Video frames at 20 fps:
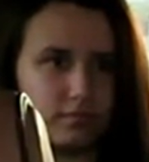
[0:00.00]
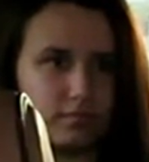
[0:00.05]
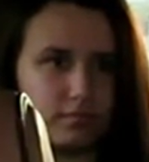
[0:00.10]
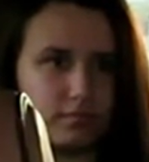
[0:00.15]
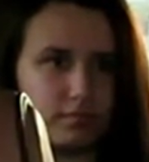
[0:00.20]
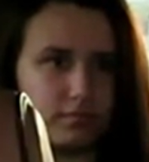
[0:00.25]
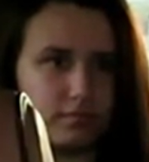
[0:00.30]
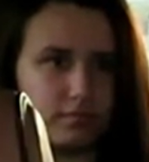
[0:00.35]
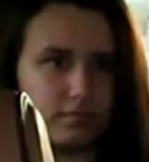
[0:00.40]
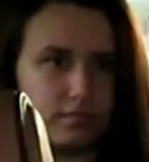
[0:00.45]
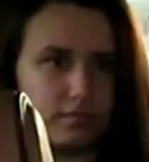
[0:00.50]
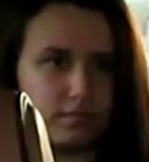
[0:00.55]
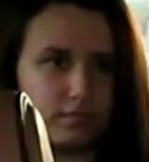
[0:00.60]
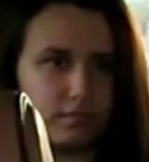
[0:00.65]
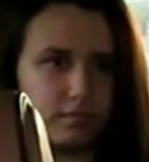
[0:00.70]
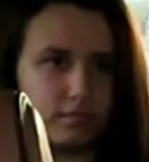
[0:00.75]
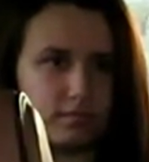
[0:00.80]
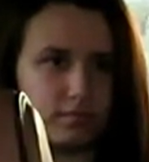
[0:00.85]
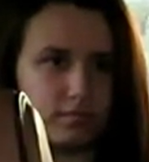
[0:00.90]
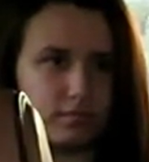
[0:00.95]

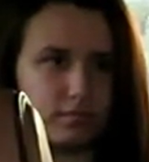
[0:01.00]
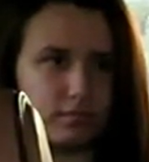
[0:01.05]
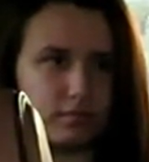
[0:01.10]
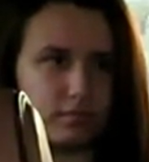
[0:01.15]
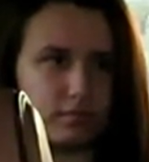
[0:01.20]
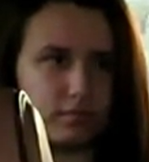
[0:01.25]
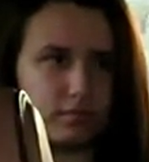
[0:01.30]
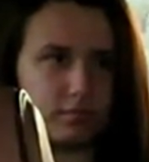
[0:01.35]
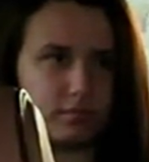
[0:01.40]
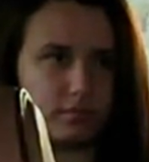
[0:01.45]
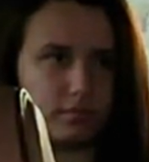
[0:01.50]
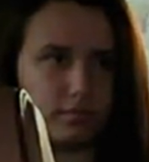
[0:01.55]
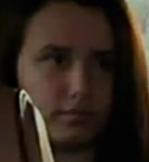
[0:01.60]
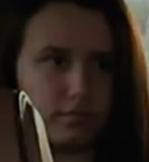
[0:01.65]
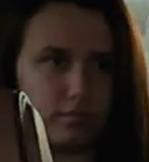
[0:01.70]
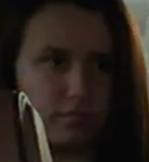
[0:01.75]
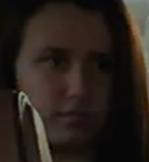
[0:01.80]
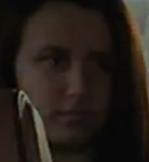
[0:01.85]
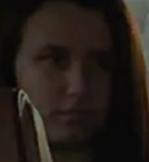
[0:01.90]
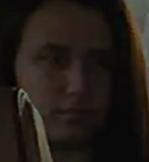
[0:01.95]
The person shown says nothing.